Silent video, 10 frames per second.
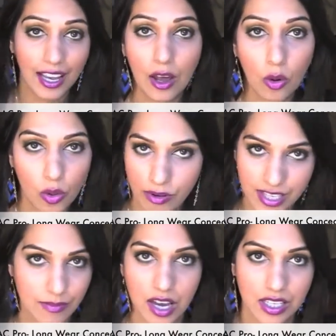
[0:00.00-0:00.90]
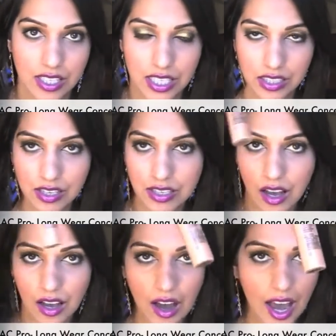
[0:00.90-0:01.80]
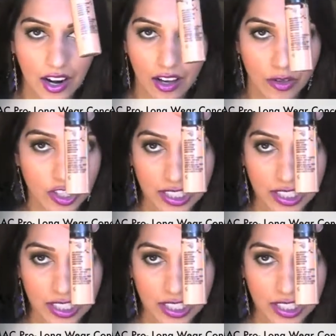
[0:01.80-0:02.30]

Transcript: out all the rest of my concealers and I could just